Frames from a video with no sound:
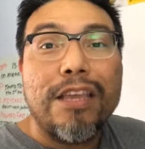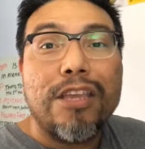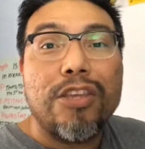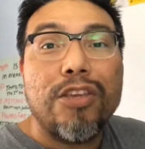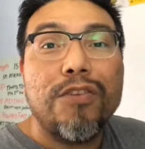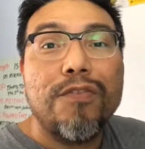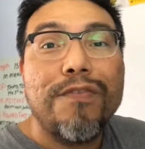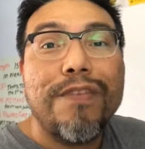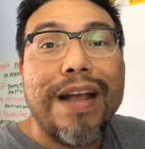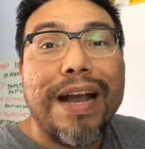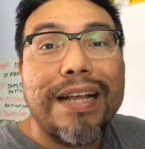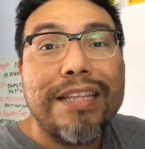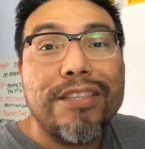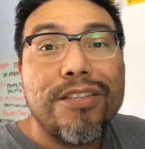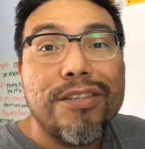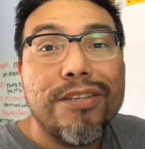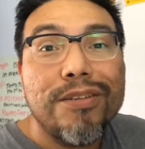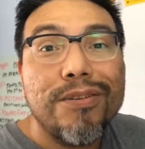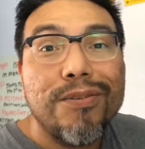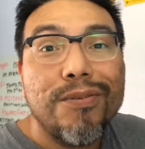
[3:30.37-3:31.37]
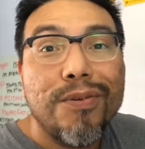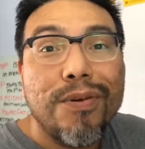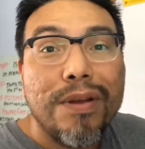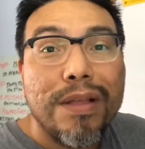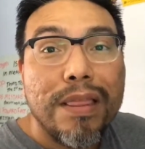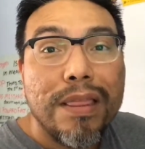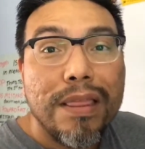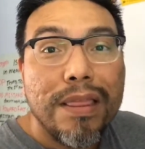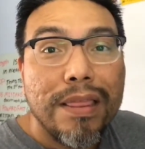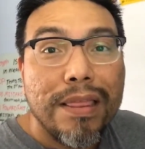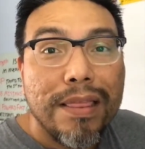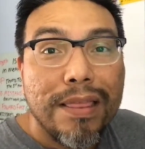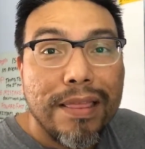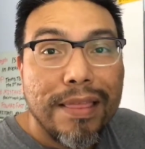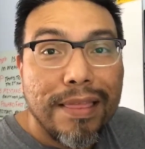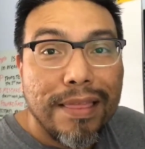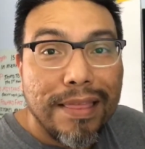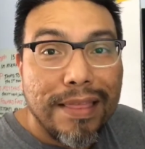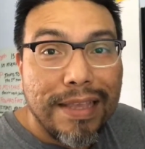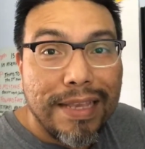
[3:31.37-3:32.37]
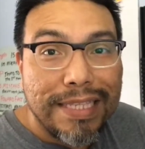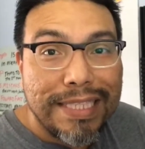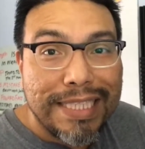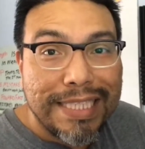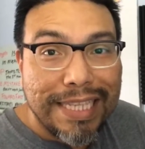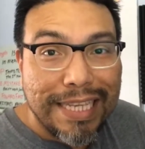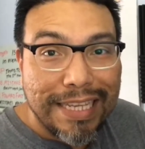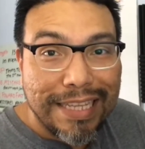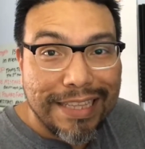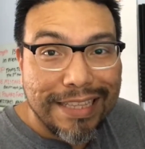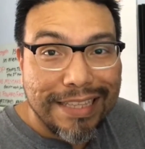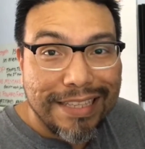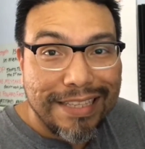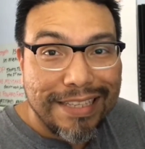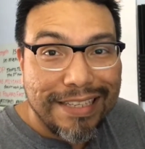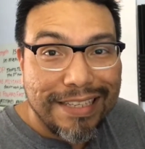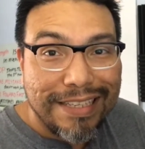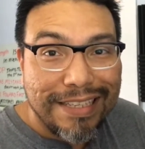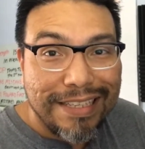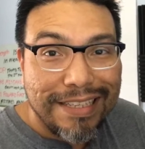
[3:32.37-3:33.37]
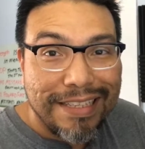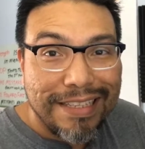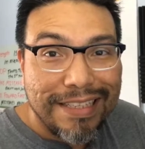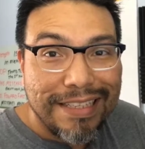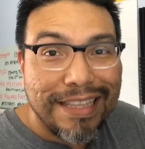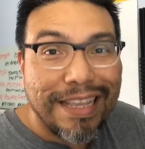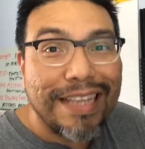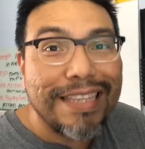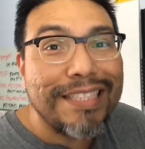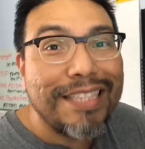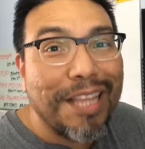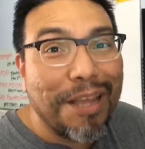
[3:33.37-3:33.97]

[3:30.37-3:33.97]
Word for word: you've got to listen. That's